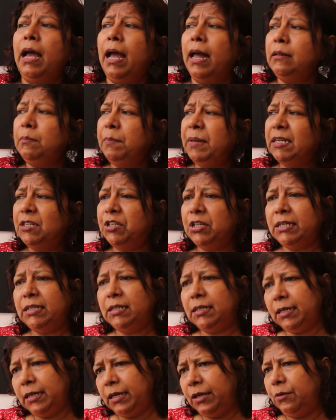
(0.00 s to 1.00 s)

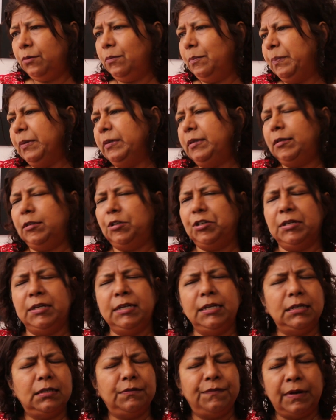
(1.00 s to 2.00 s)
LGBTQ
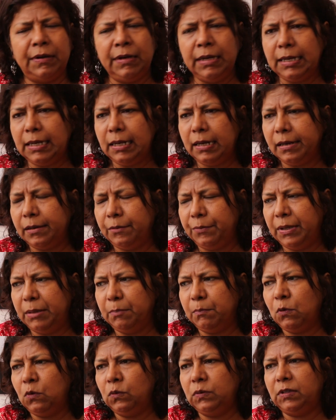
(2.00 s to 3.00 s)
position is very clear
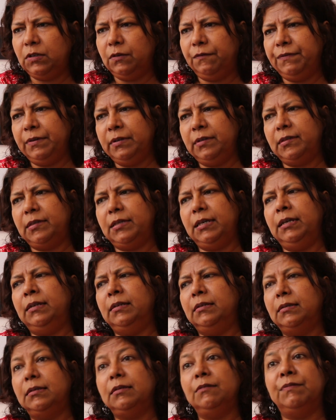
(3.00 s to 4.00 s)
with most of us
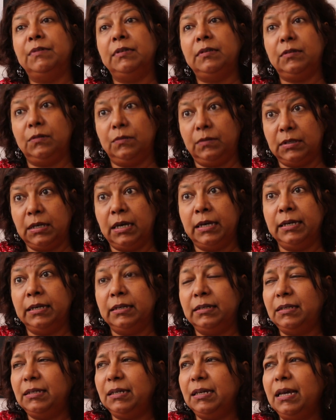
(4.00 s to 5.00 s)
in civil
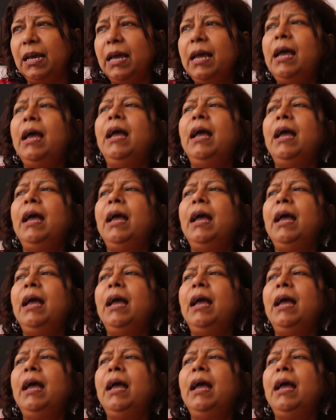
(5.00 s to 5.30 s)
society.